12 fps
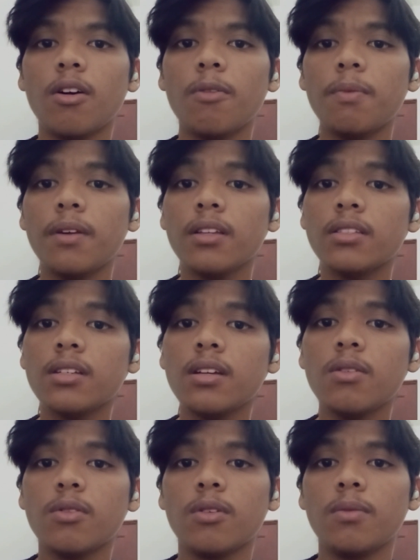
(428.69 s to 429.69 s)
operating
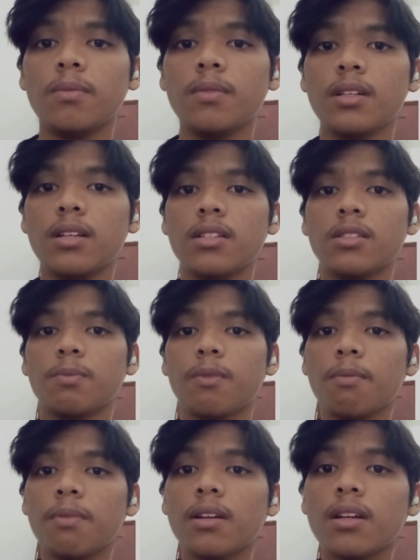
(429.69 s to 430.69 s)
room is
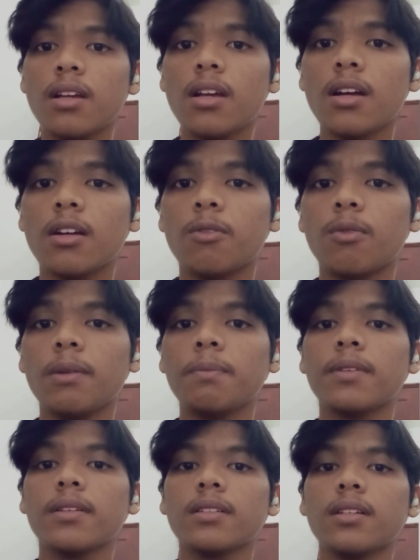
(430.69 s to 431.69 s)
properly equipped